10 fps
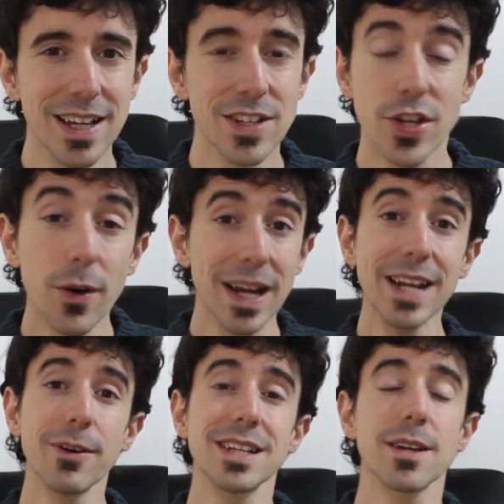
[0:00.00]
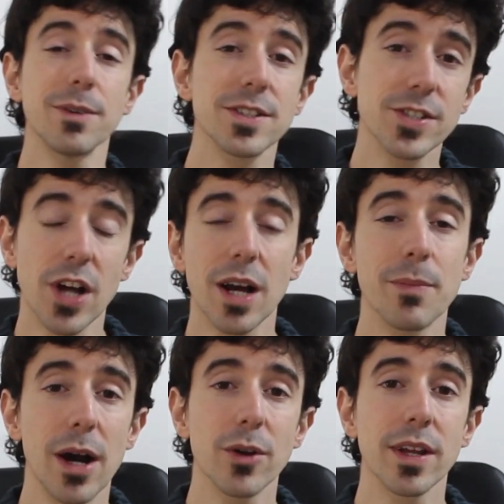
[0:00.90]
So anyways, I wanted to talk
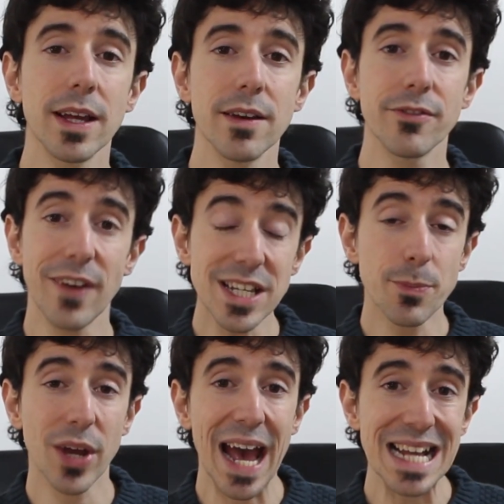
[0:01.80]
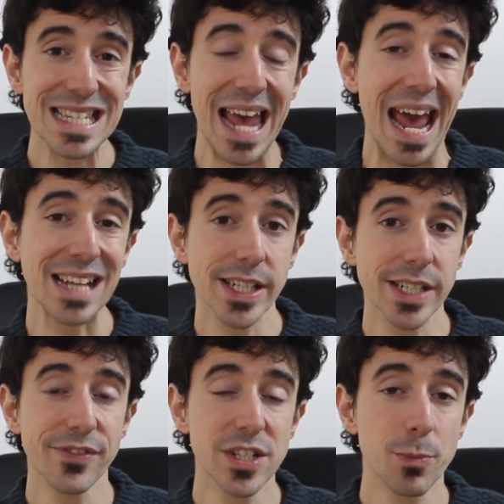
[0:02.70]
about Facebook ads and the
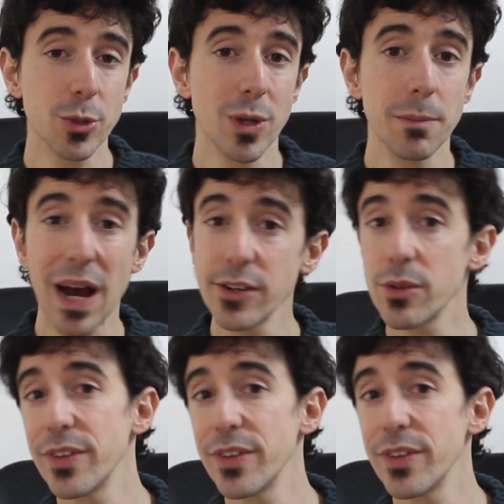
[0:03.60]
difference between manual